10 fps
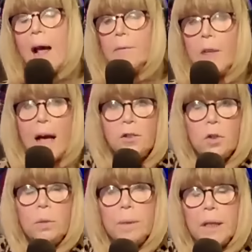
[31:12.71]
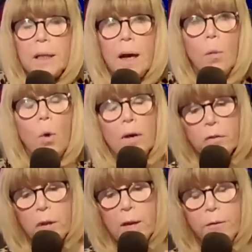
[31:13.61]
And national media
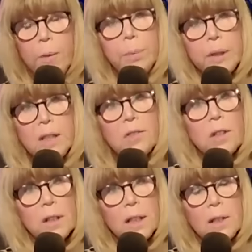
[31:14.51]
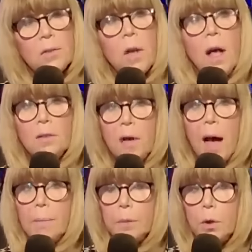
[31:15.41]
wants, if it bleeds, it leads,
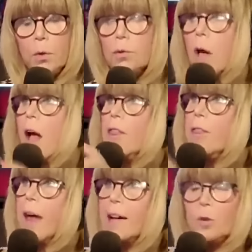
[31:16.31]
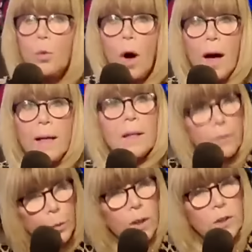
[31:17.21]
type news. That's why,
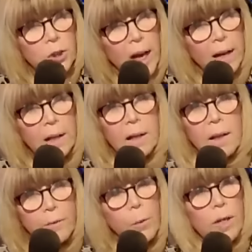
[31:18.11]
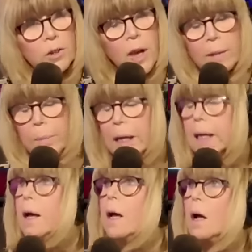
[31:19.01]
if you want to check
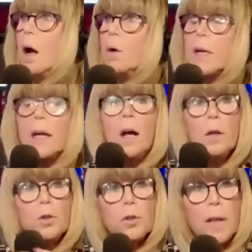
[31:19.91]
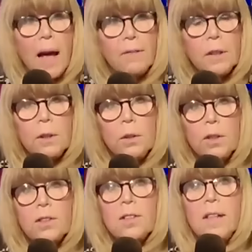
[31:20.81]
me, okay, just have a little
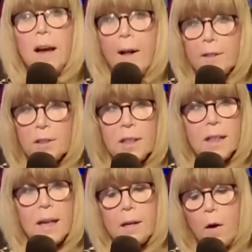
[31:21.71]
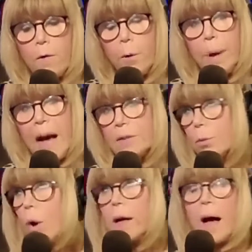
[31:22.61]
look-see at CNN over the past,
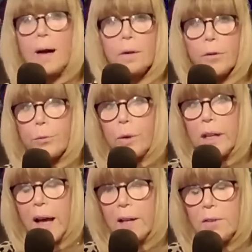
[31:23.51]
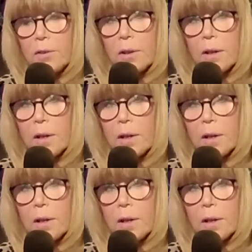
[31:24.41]
3 days?